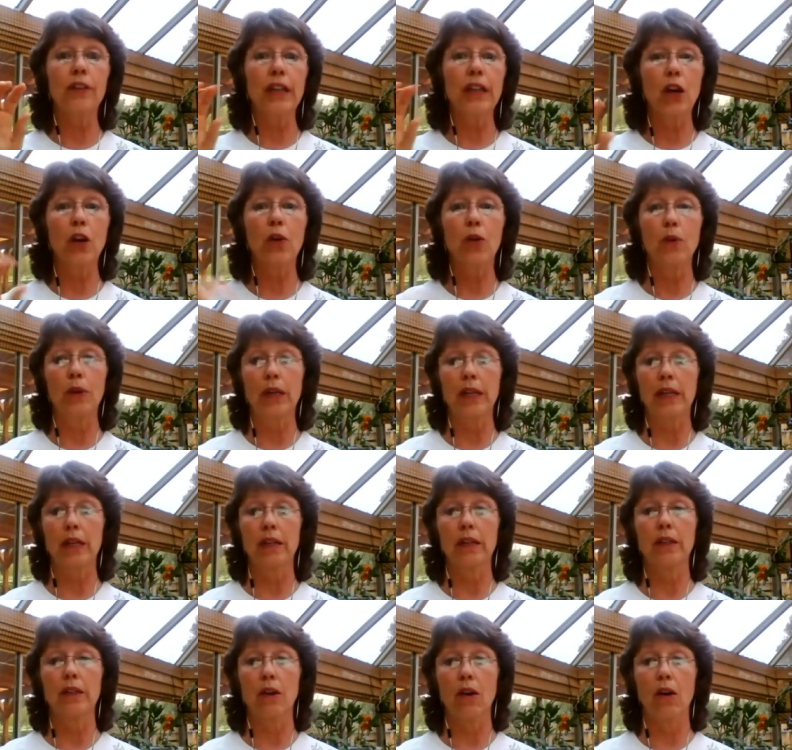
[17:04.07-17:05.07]
hone
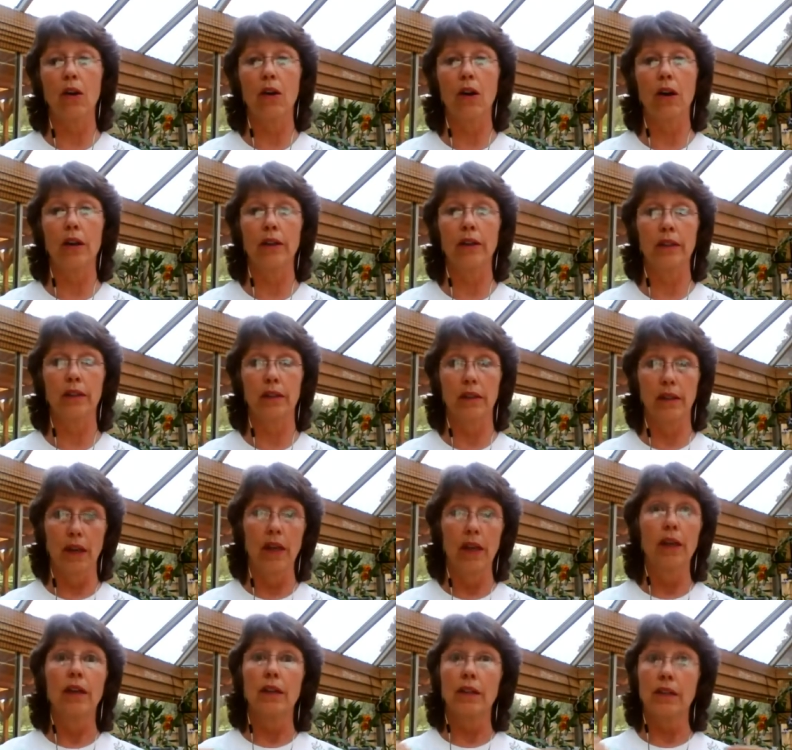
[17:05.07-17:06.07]
in on,
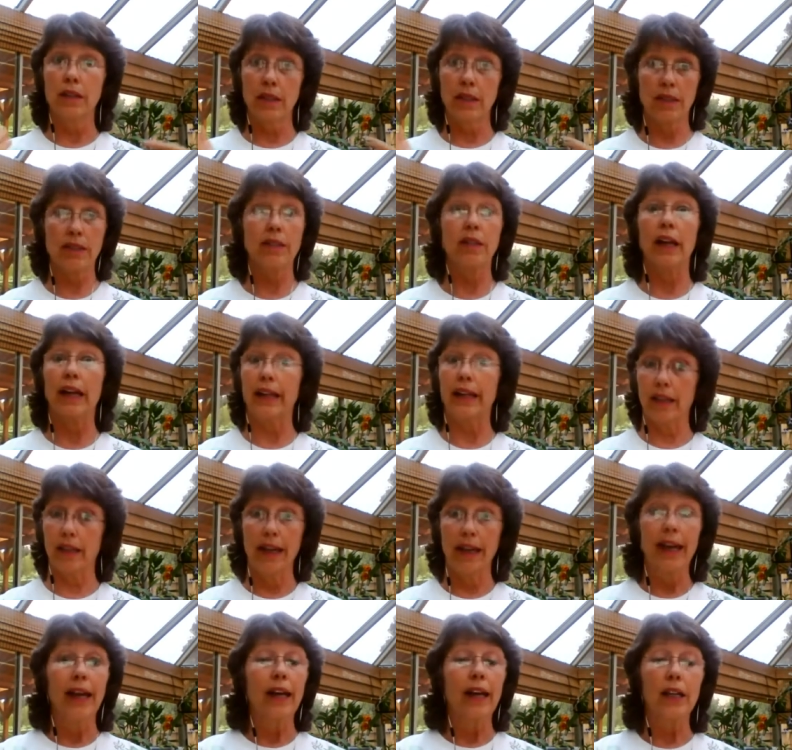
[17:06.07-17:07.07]
you know, it's like
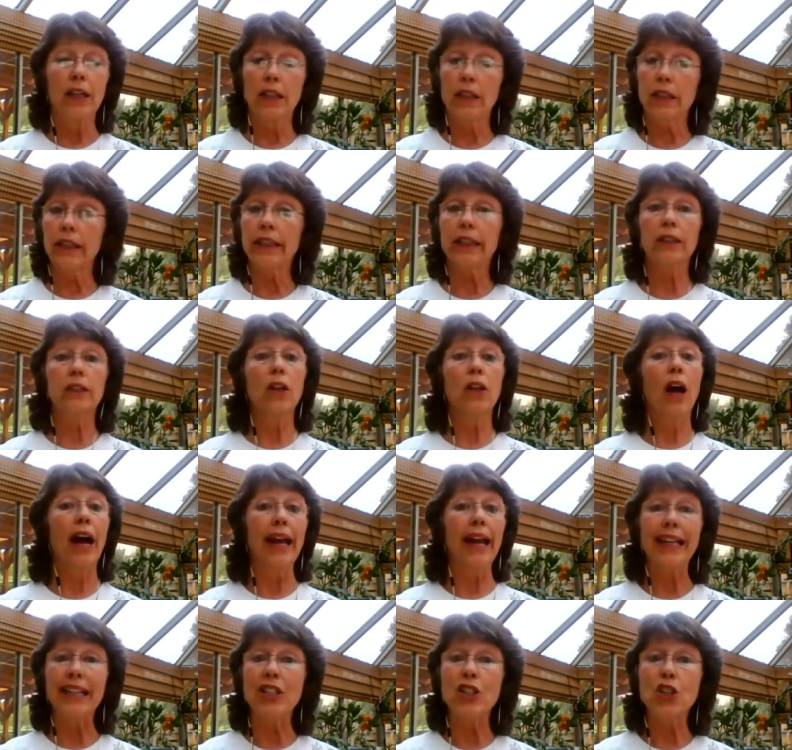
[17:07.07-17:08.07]
click like
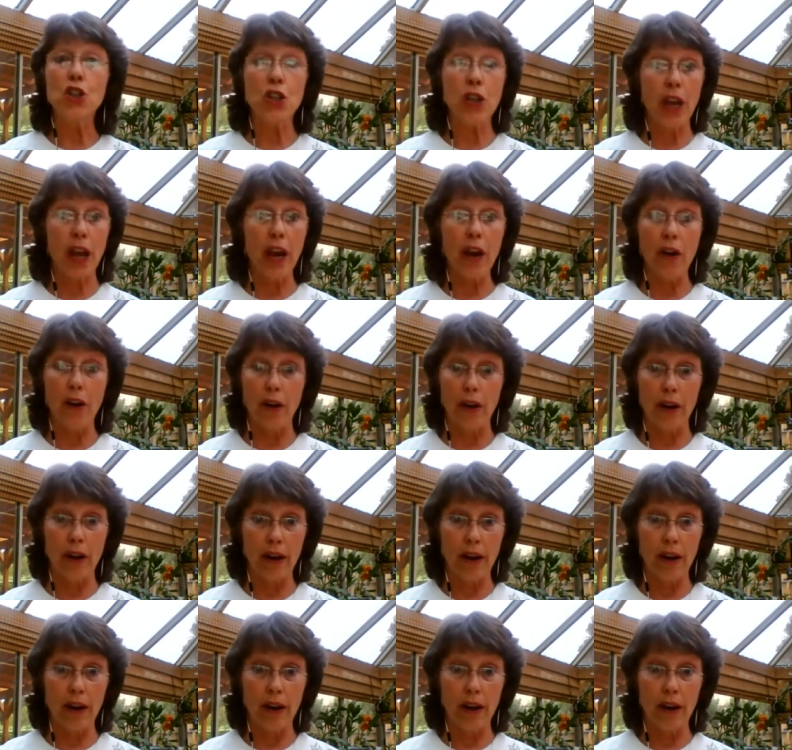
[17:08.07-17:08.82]
and share.